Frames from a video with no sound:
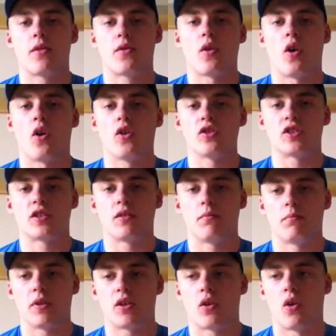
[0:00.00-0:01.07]
thoughts
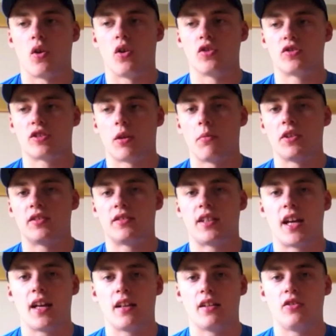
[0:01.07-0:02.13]
because someone's
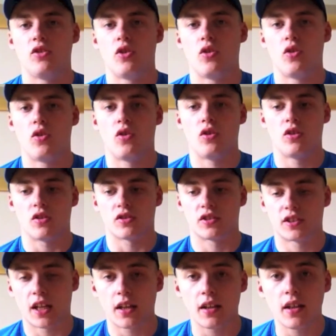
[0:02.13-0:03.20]
telling you you're
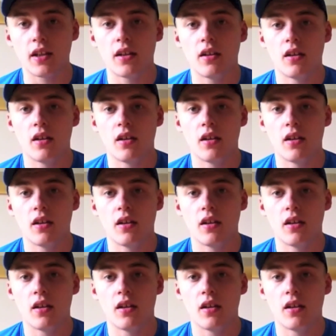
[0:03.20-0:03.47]
silly,